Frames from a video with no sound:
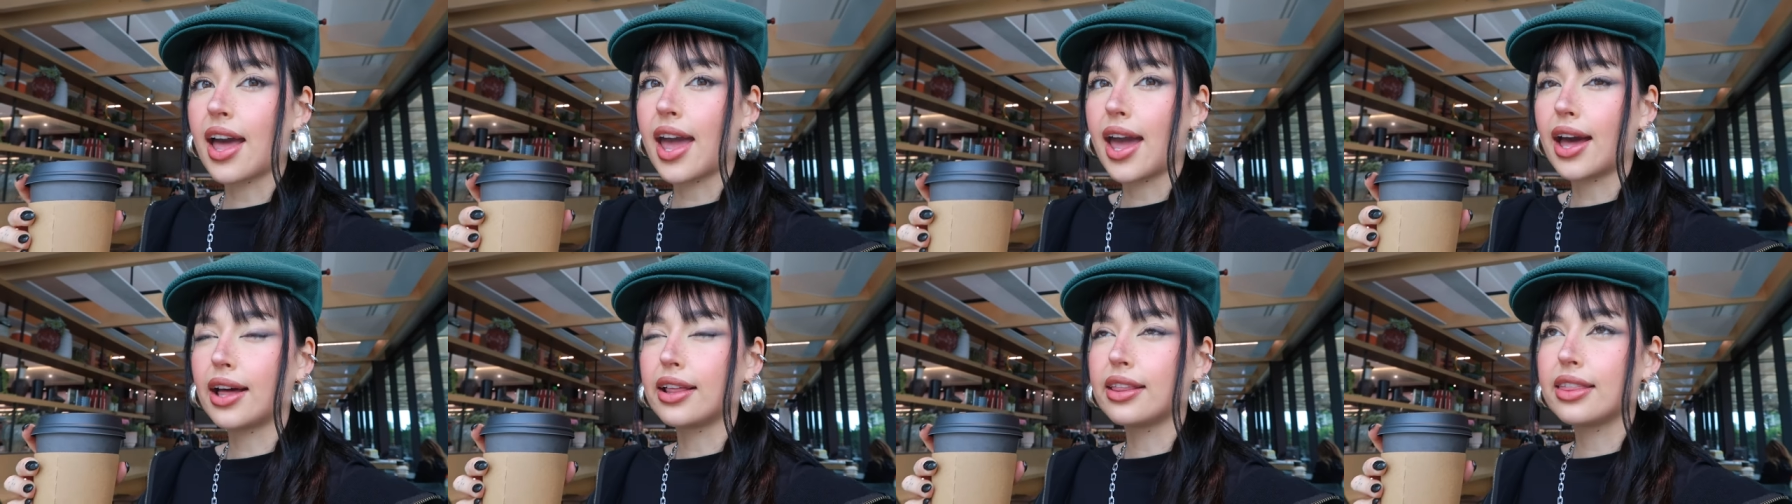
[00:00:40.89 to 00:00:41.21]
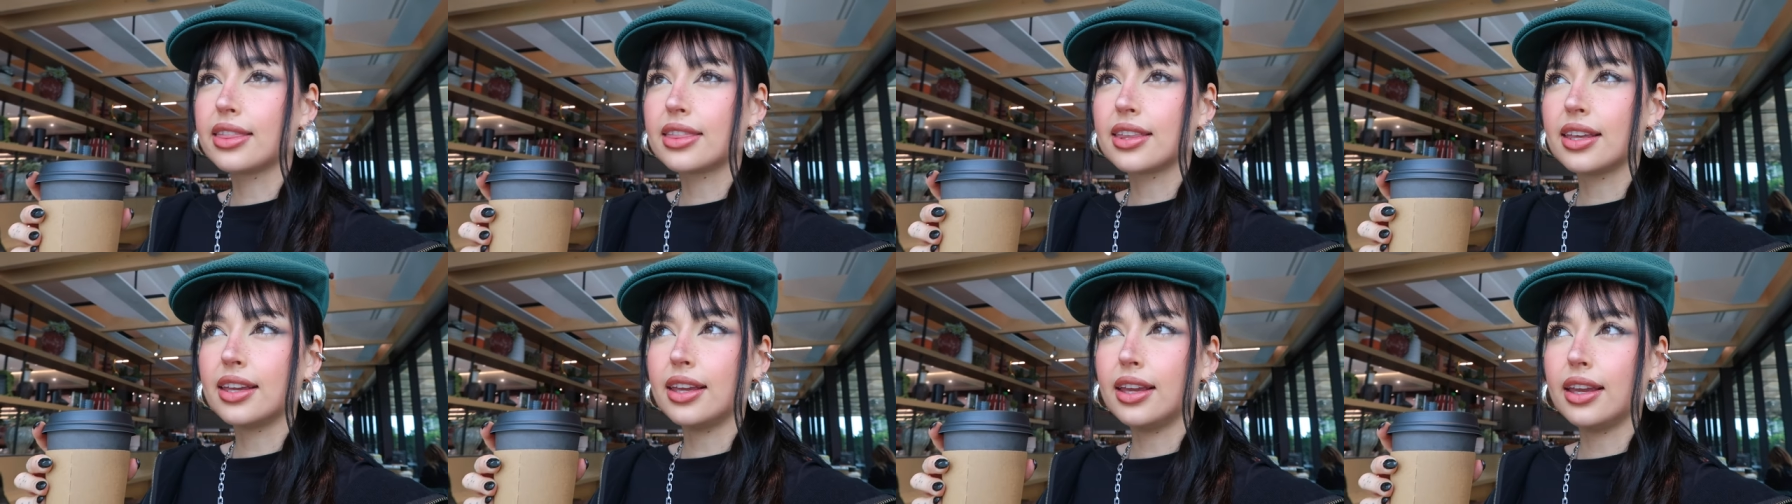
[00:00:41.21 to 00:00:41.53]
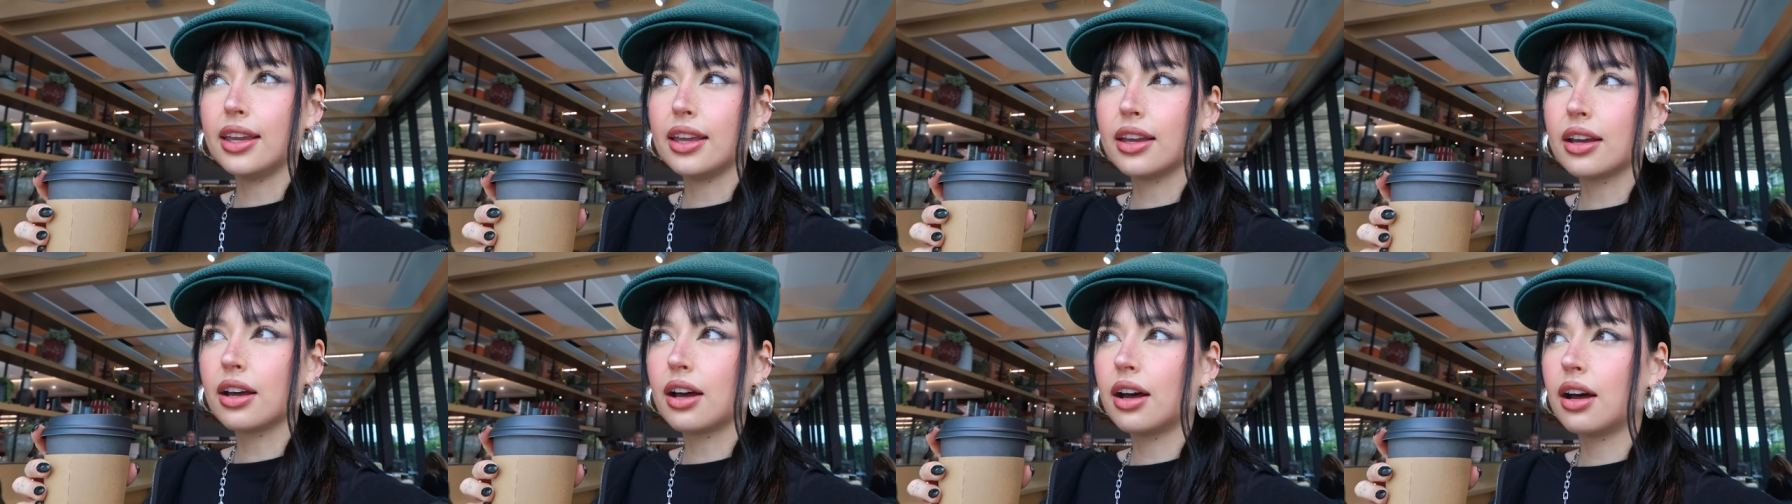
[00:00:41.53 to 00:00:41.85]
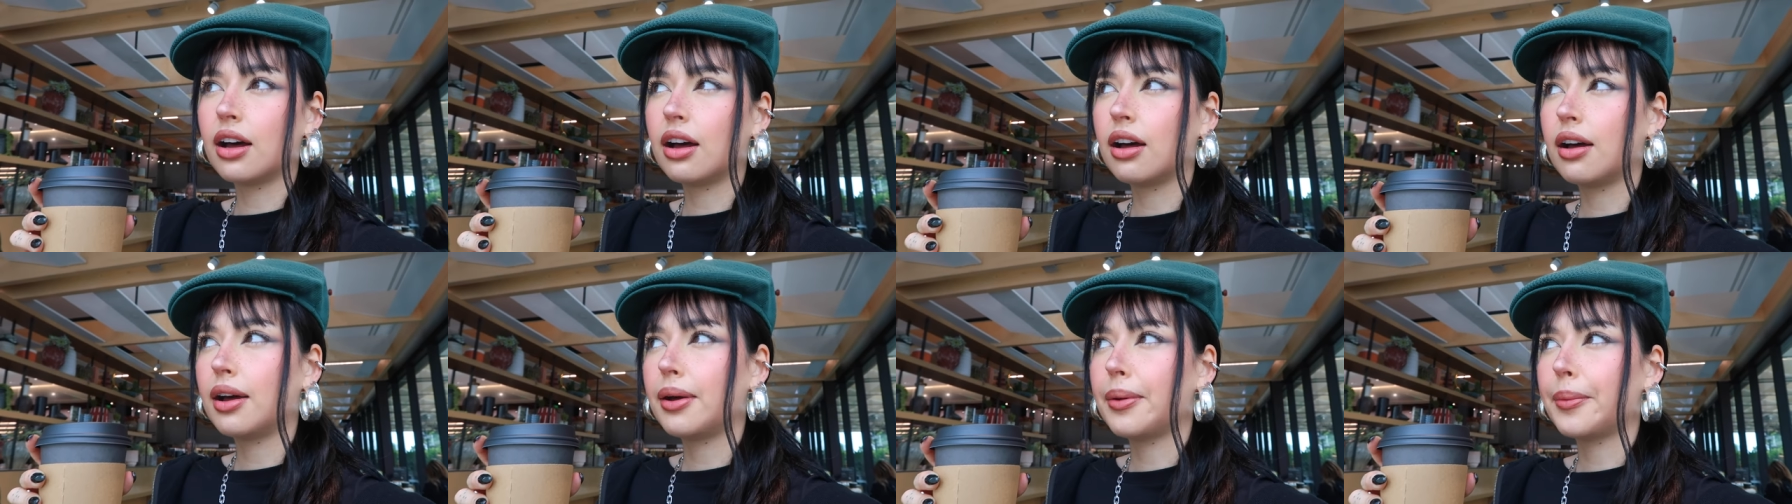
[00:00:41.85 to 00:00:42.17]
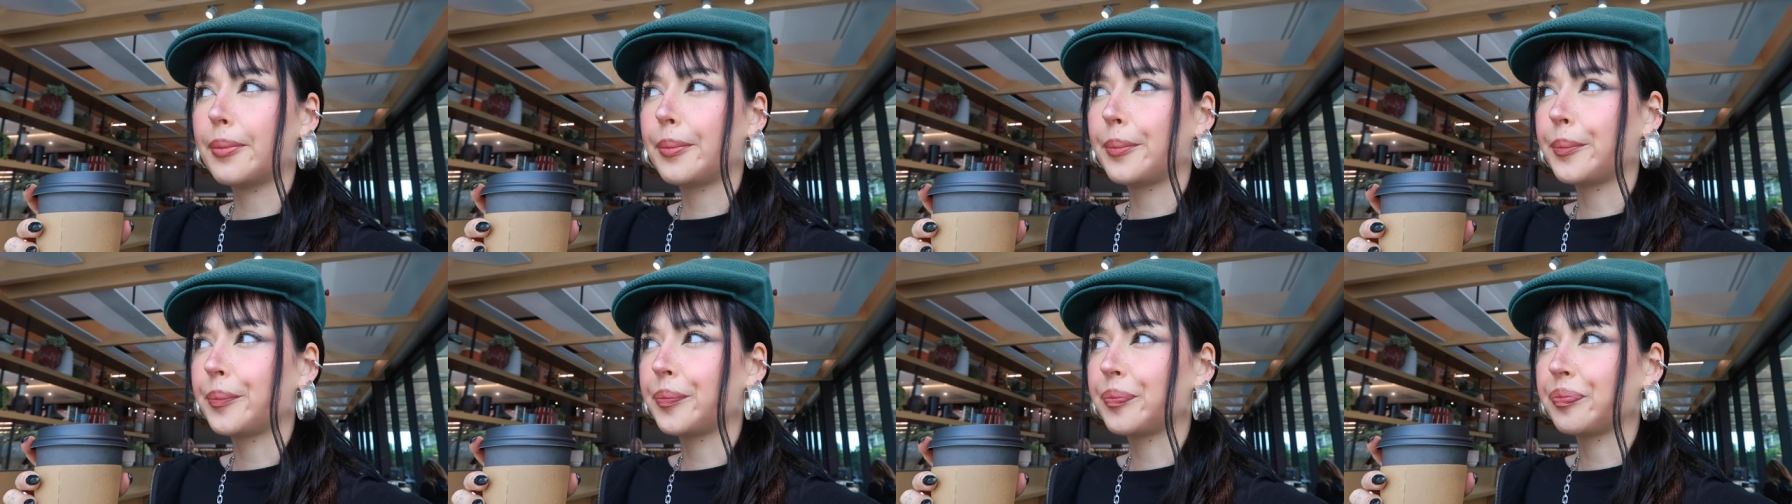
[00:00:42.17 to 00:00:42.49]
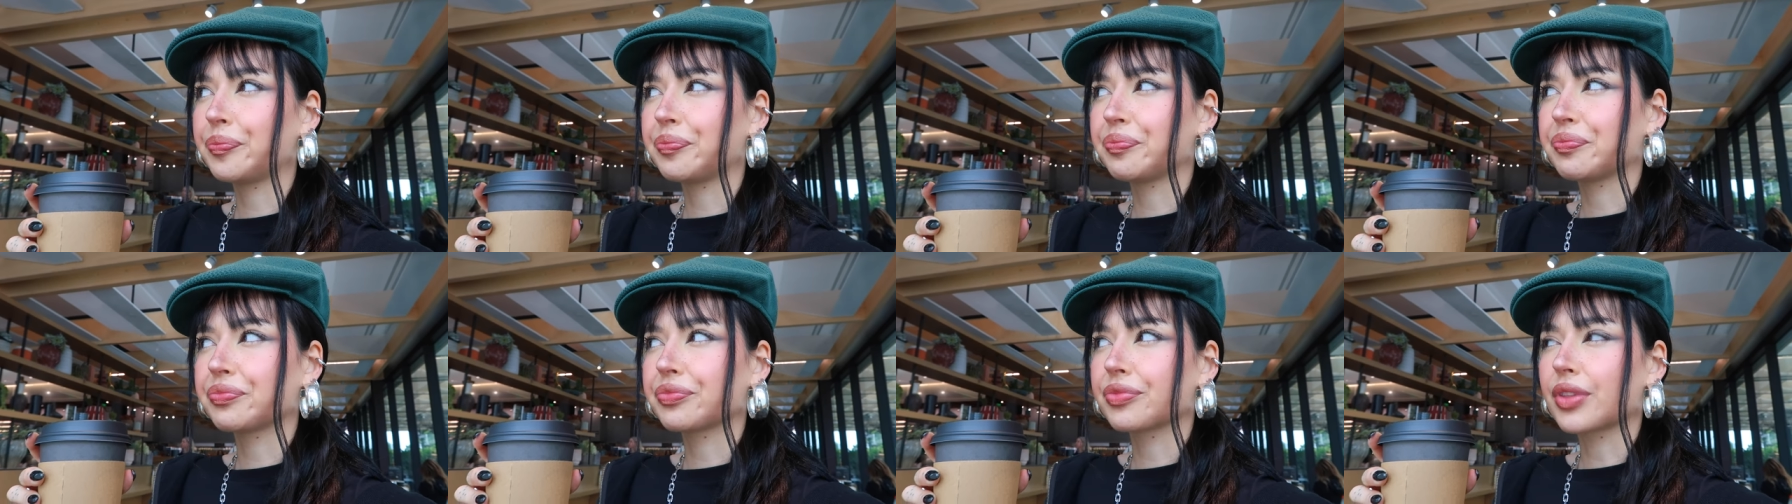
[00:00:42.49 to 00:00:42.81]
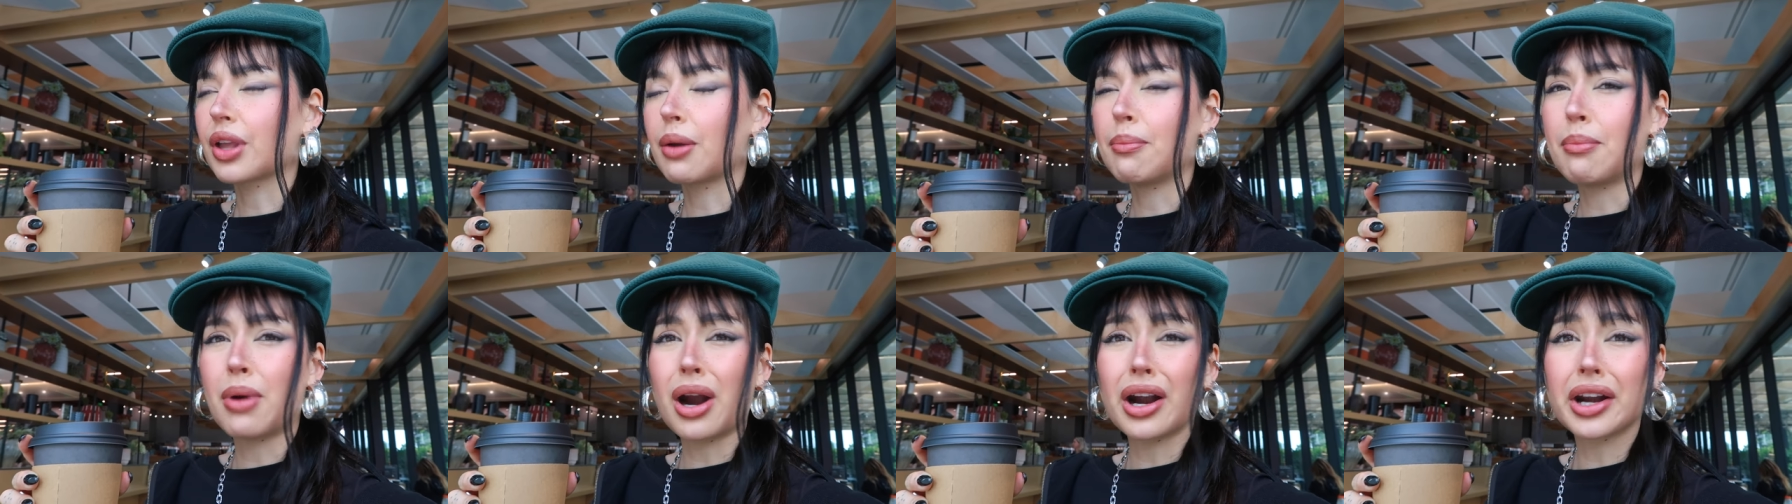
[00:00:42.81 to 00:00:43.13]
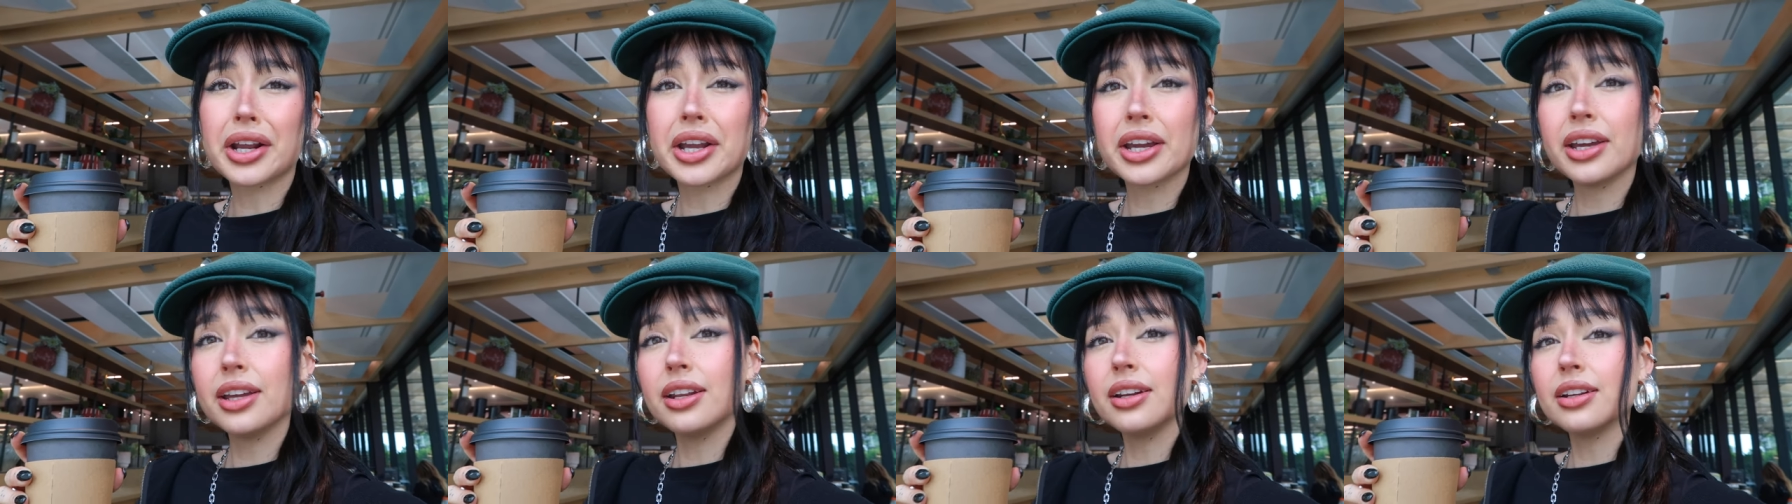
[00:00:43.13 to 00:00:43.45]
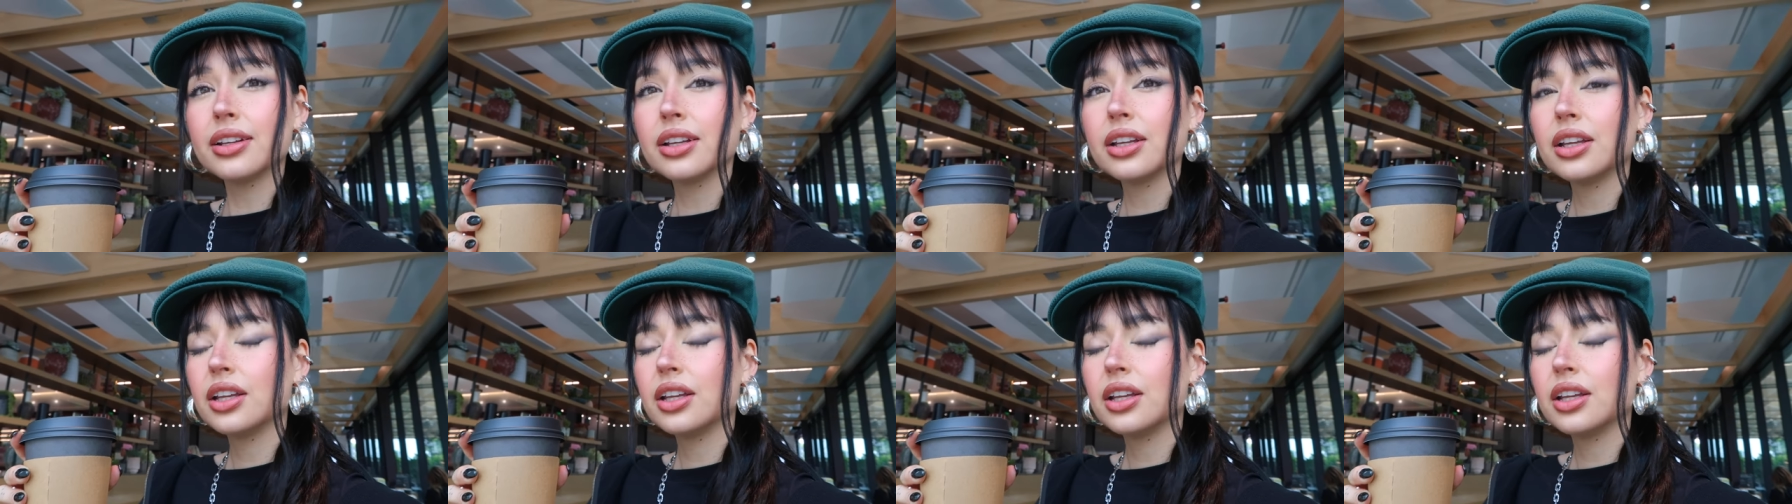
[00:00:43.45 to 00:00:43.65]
healthy market.